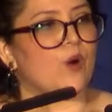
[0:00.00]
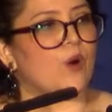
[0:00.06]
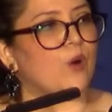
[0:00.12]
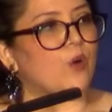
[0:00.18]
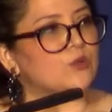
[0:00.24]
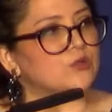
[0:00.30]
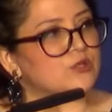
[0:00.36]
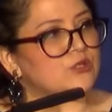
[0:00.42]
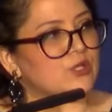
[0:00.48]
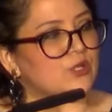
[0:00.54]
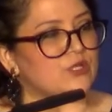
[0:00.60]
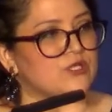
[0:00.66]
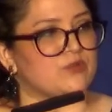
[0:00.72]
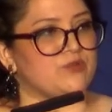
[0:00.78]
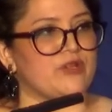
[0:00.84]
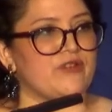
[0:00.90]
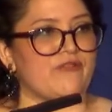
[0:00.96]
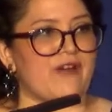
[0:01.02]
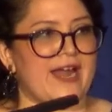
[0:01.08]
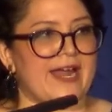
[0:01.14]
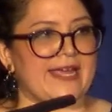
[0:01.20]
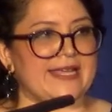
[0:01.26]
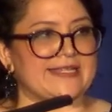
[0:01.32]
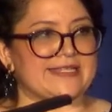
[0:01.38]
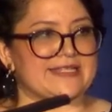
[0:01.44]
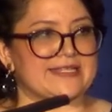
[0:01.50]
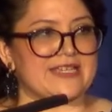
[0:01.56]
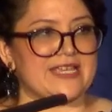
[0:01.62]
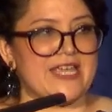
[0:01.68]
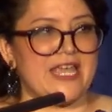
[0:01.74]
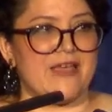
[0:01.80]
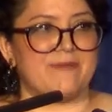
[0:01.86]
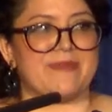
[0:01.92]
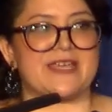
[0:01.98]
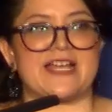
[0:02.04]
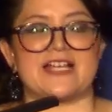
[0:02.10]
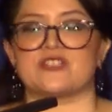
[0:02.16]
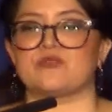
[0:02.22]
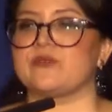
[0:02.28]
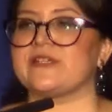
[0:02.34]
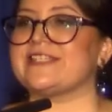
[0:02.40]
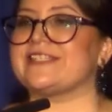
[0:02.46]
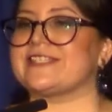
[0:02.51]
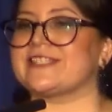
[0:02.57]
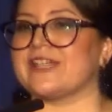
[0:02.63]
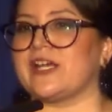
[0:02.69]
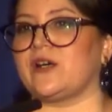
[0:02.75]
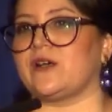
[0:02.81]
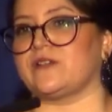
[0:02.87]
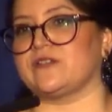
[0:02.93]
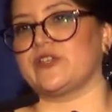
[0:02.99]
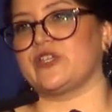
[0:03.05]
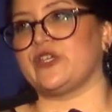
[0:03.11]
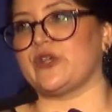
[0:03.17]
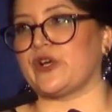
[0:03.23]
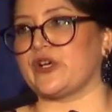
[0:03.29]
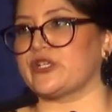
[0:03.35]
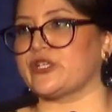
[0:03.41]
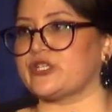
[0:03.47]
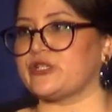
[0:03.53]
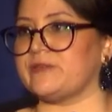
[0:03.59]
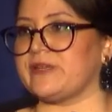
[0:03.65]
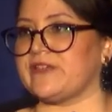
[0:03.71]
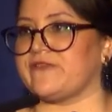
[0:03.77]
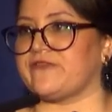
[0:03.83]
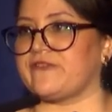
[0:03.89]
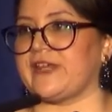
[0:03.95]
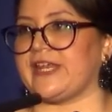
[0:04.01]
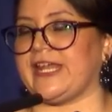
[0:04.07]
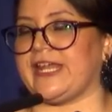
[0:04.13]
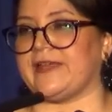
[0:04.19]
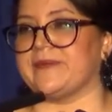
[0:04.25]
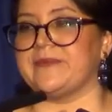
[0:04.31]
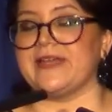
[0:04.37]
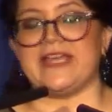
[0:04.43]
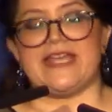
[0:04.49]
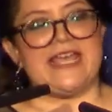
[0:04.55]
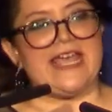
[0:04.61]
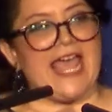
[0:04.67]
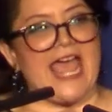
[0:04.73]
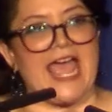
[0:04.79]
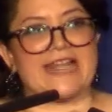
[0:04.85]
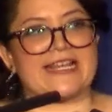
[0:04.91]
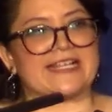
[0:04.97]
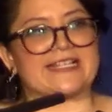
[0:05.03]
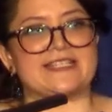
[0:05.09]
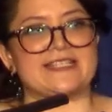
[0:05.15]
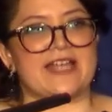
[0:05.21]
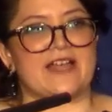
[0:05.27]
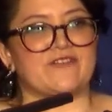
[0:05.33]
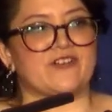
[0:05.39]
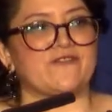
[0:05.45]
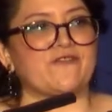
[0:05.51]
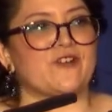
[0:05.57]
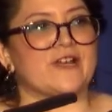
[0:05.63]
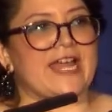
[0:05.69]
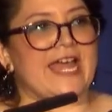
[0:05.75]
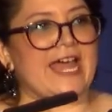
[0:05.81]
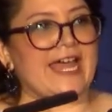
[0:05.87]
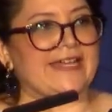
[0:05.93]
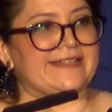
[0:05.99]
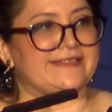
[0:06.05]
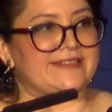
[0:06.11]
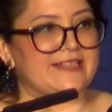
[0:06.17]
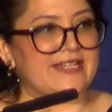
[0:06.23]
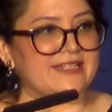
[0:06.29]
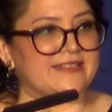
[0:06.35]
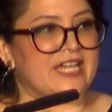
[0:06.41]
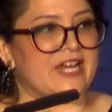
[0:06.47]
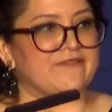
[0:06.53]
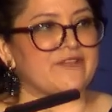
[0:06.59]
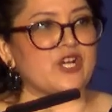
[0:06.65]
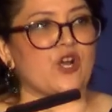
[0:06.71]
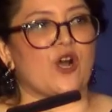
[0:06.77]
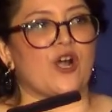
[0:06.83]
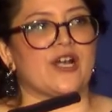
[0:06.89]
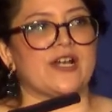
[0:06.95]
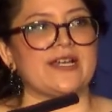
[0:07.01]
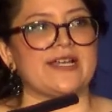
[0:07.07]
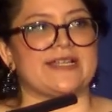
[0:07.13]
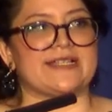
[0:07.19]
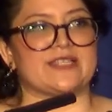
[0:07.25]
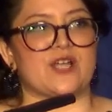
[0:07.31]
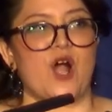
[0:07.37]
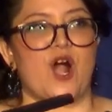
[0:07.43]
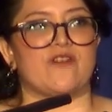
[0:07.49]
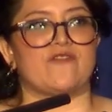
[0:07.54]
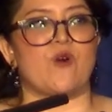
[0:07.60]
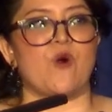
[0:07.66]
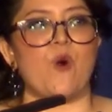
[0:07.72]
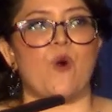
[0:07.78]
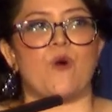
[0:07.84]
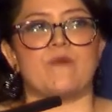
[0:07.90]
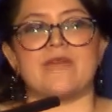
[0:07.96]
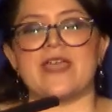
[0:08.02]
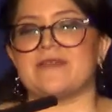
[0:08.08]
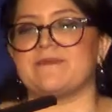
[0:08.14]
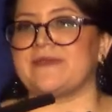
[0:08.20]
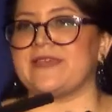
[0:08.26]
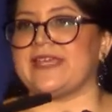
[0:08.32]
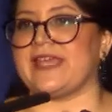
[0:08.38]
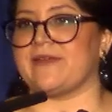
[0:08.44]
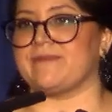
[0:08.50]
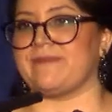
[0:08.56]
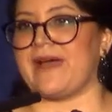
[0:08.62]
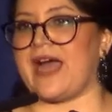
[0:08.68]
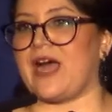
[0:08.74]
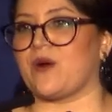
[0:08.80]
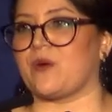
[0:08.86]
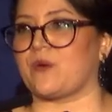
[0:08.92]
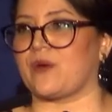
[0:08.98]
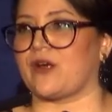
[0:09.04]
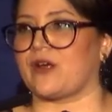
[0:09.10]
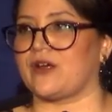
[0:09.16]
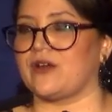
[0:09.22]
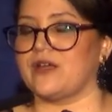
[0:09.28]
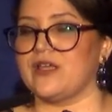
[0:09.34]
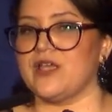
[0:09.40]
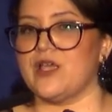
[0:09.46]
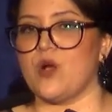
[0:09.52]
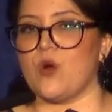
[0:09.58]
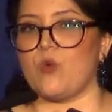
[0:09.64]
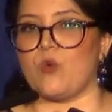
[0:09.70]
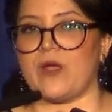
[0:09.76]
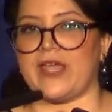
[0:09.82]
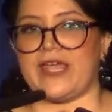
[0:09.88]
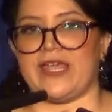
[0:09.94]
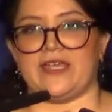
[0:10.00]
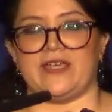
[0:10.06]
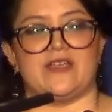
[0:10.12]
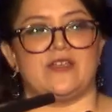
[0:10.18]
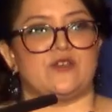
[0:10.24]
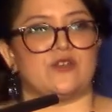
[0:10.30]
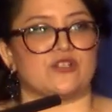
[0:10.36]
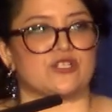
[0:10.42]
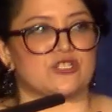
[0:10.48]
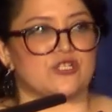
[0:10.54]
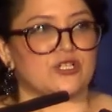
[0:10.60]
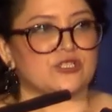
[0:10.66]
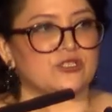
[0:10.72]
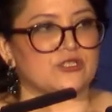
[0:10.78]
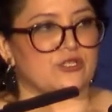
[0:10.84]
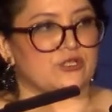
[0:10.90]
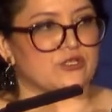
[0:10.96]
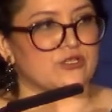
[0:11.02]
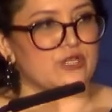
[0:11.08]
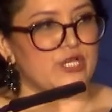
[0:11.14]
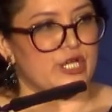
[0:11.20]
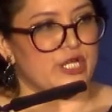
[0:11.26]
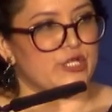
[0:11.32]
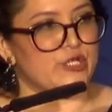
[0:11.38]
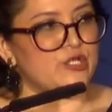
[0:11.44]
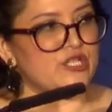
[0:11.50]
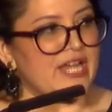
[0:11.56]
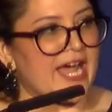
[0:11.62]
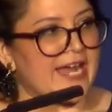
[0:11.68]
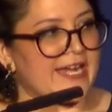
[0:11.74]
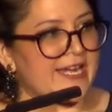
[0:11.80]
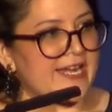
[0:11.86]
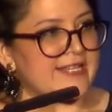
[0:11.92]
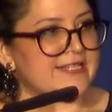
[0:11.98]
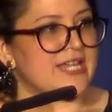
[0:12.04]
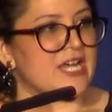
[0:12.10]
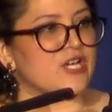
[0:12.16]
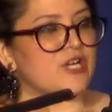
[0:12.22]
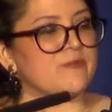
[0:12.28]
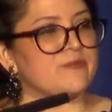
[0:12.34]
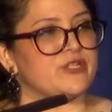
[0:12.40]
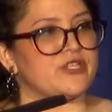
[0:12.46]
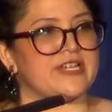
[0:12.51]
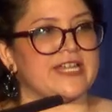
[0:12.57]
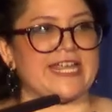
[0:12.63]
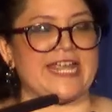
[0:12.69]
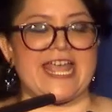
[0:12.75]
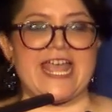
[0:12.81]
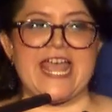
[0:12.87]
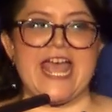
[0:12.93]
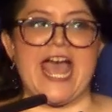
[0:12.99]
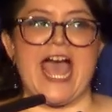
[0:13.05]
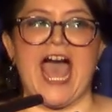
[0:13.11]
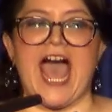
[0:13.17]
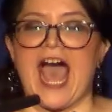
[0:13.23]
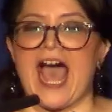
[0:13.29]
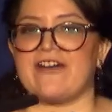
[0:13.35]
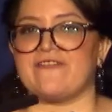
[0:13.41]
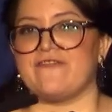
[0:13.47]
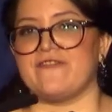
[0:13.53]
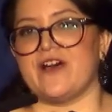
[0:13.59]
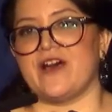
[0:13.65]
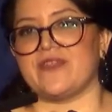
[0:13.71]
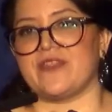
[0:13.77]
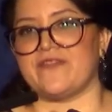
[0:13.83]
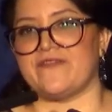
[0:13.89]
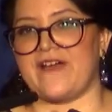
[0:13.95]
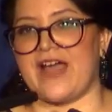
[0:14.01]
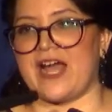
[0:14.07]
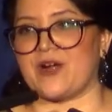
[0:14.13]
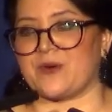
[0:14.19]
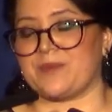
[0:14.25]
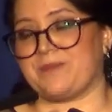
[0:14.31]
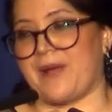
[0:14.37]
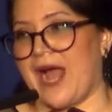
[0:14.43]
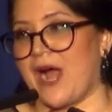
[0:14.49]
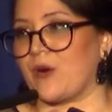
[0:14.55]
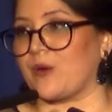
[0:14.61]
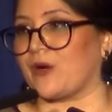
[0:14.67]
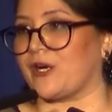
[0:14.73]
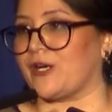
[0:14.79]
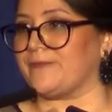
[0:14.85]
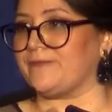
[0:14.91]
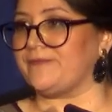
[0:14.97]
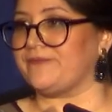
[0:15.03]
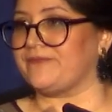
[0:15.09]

juntos, we rise, because we still yearn to be free. And let's never forget that regardless of who may be in power, we, nosotros, united as a community, have the power.